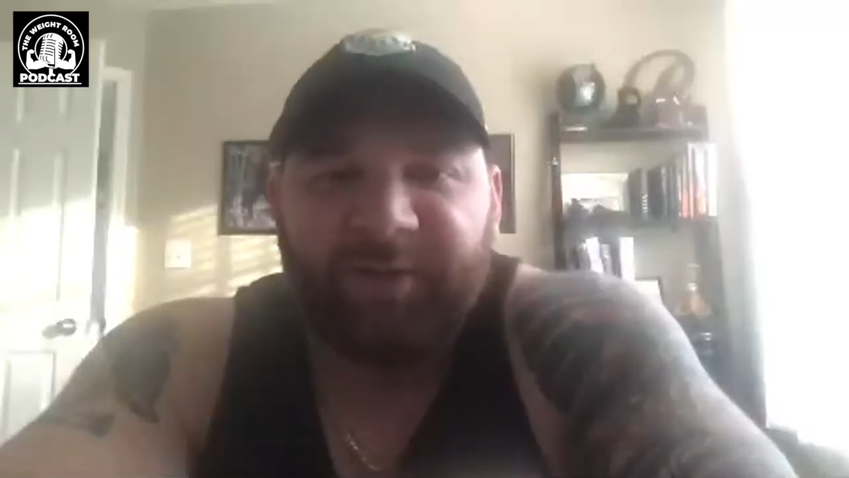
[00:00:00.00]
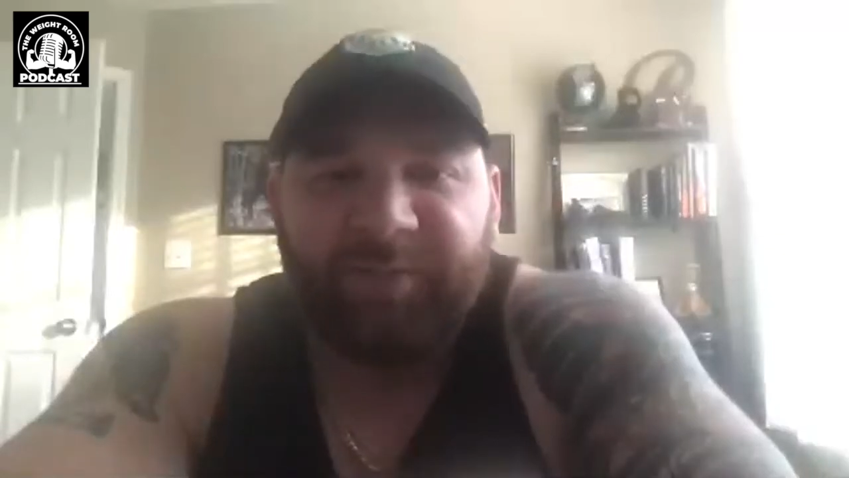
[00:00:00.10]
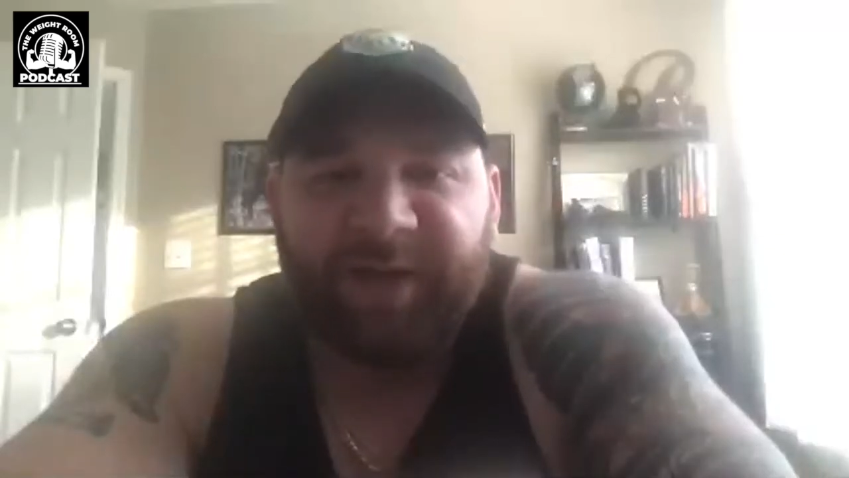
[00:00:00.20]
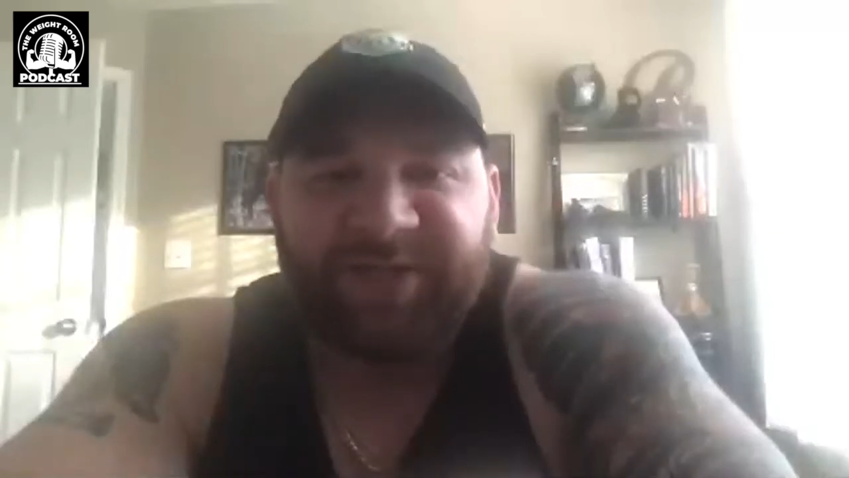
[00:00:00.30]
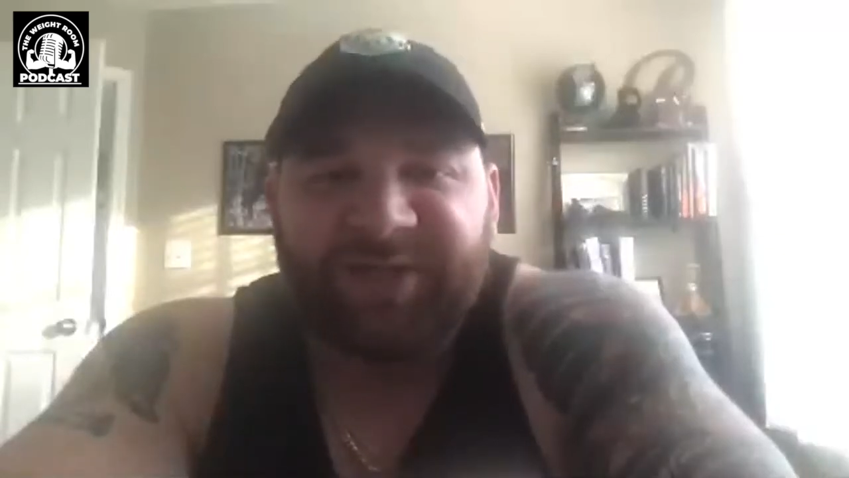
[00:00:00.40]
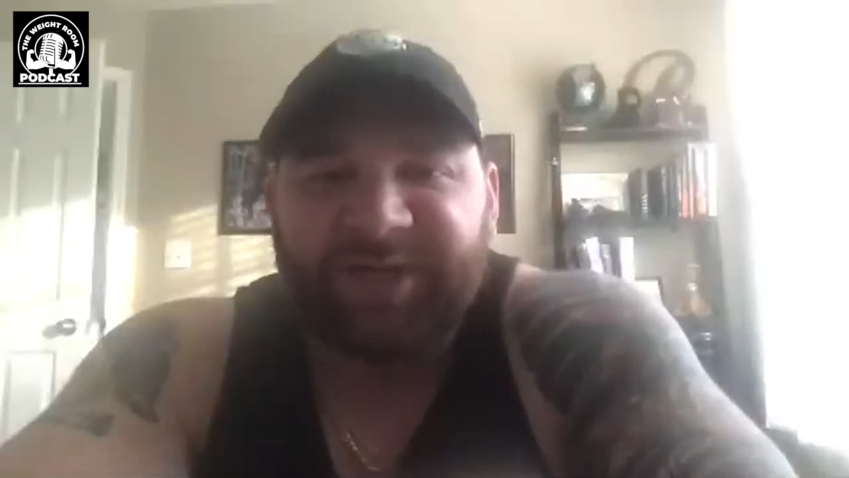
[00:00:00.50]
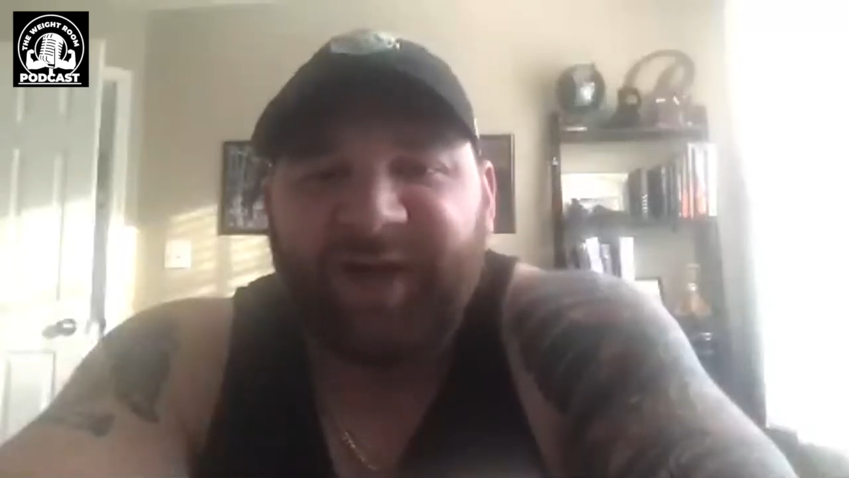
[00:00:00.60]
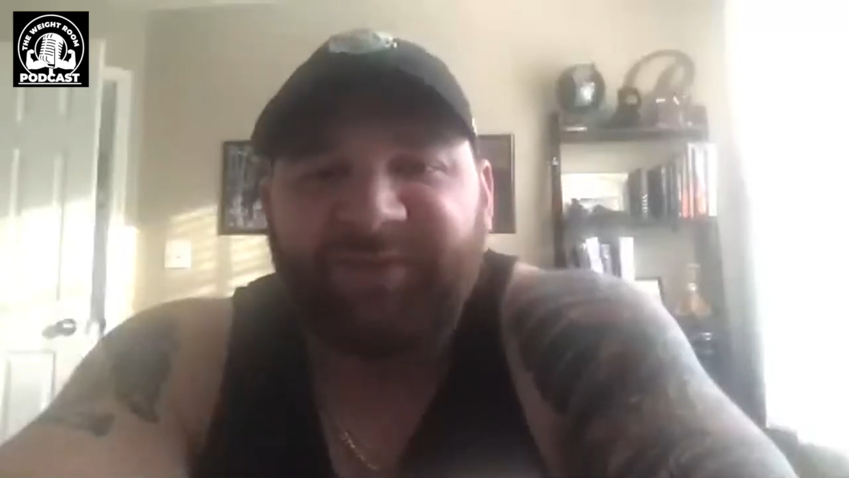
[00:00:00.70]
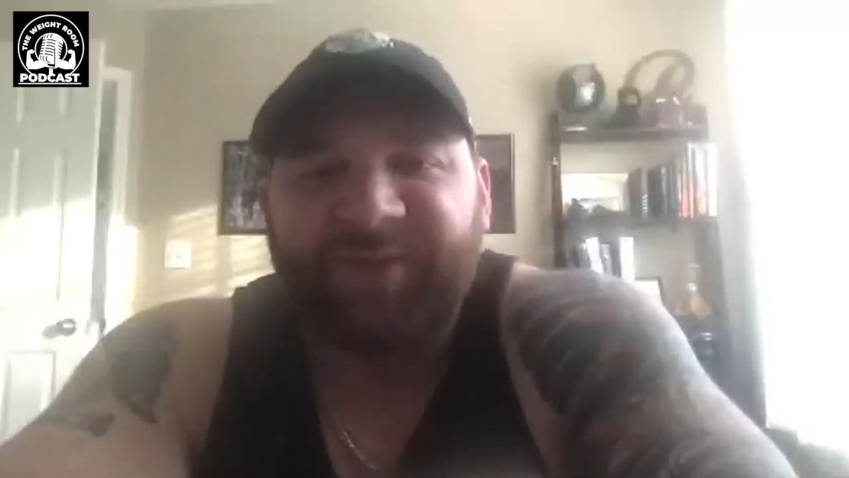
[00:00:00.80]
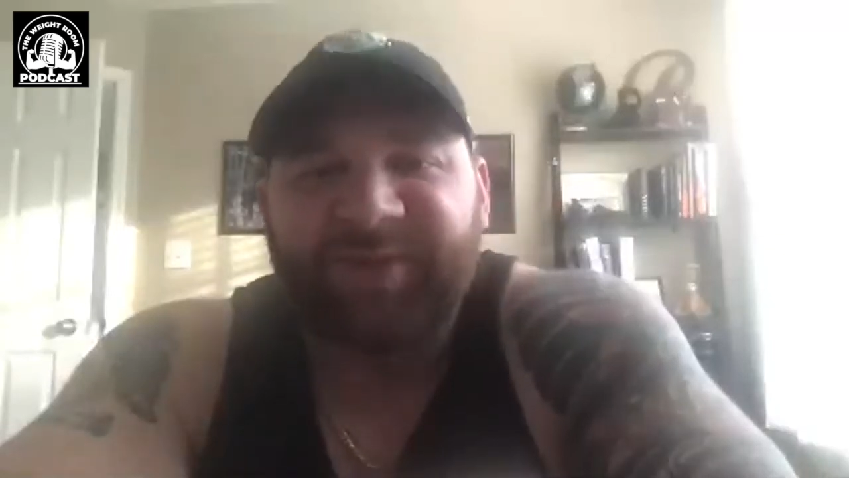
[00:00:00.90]
messaging
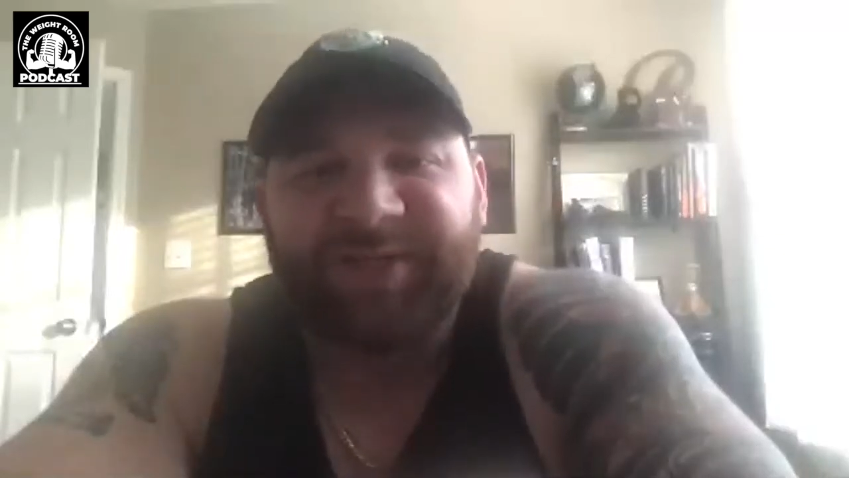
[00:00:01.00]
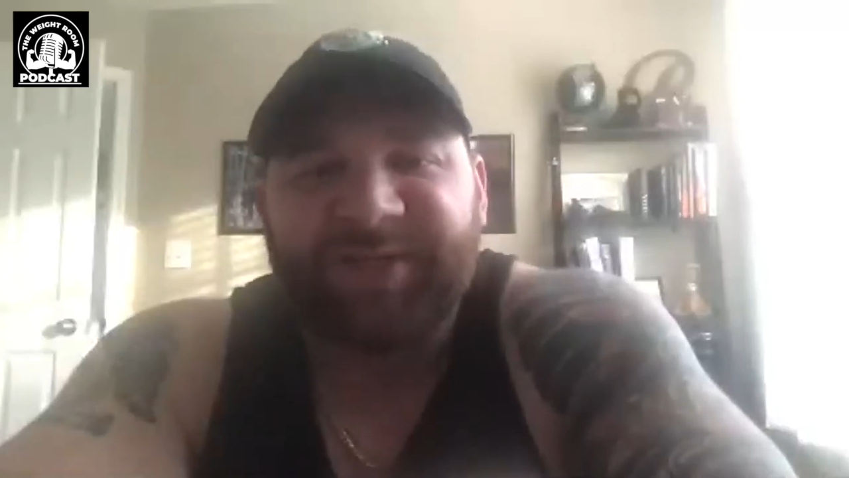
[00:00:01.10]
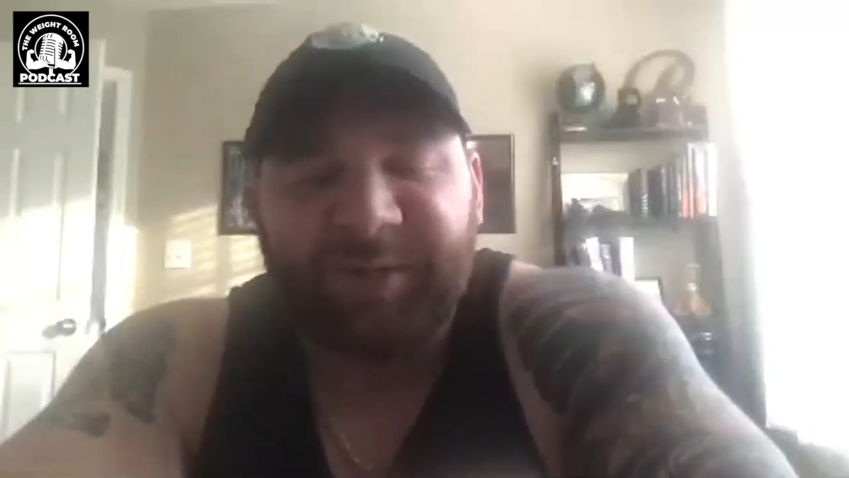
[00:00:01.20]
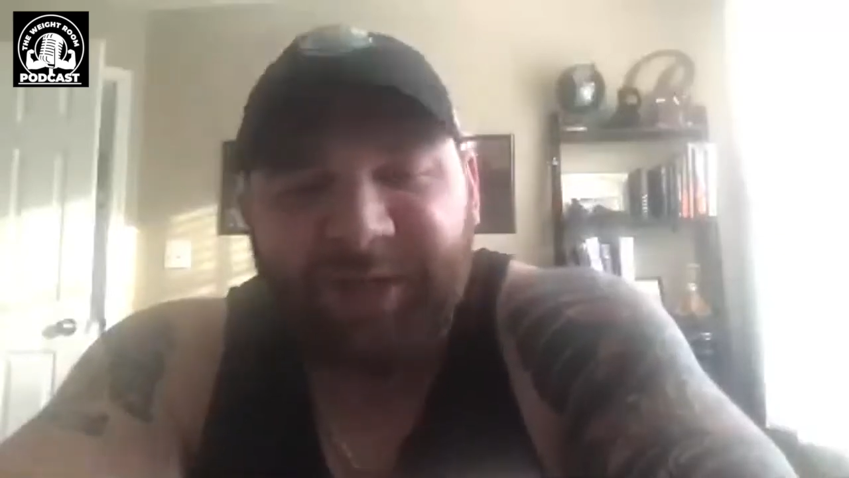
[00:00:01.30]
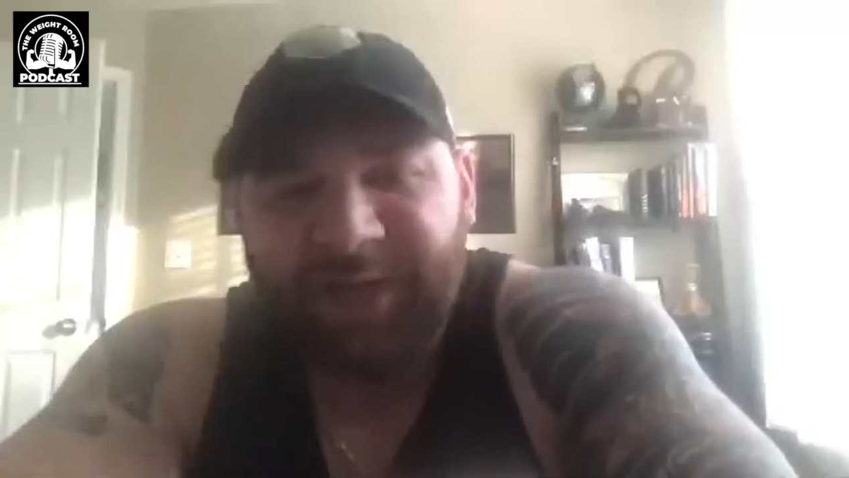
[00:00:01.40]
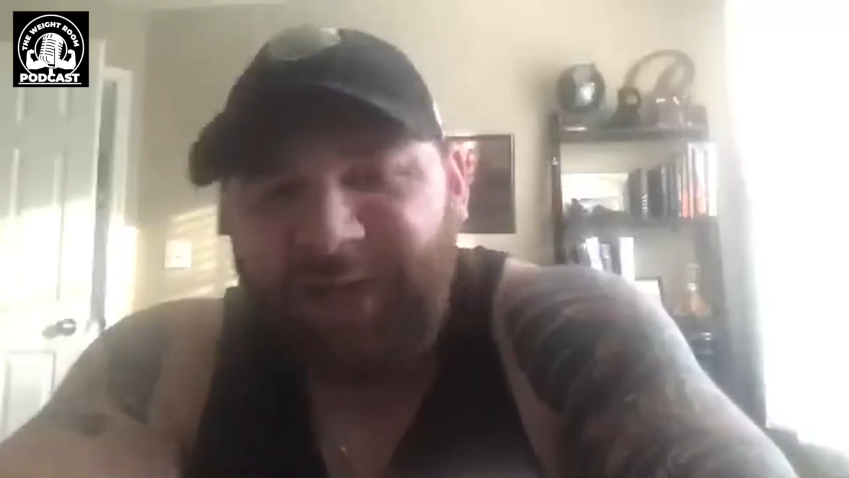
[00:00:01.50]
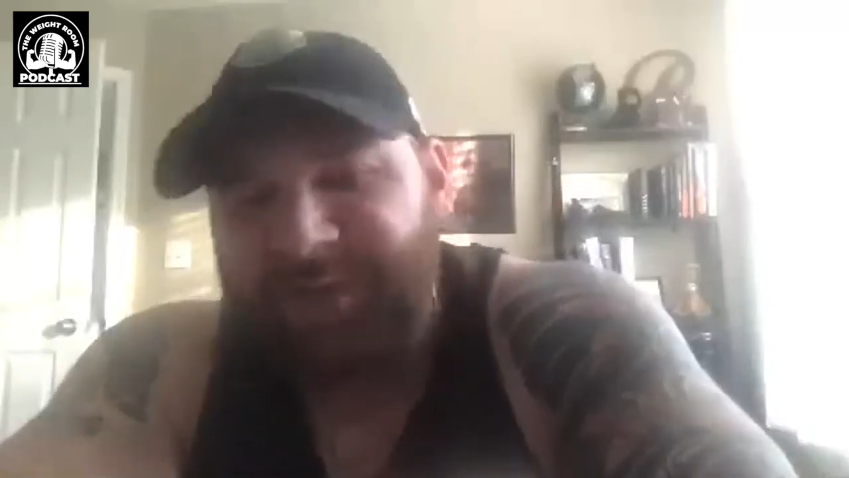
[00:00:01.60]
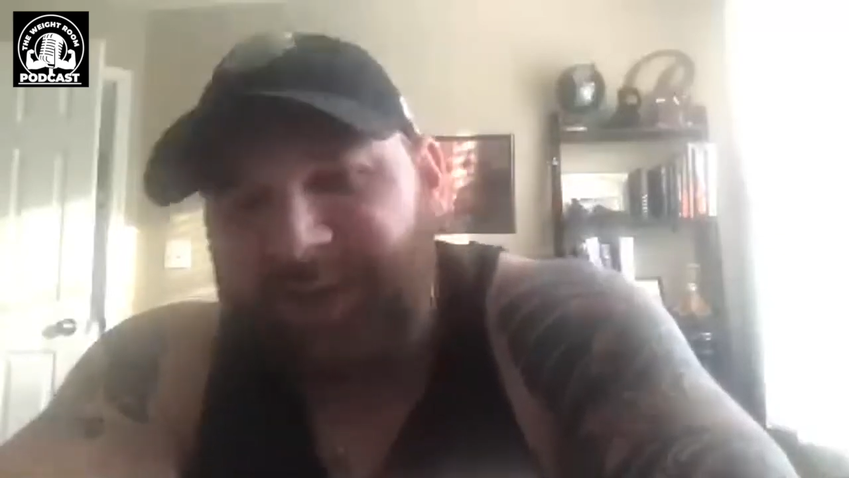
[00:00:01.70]
after 6 p.m.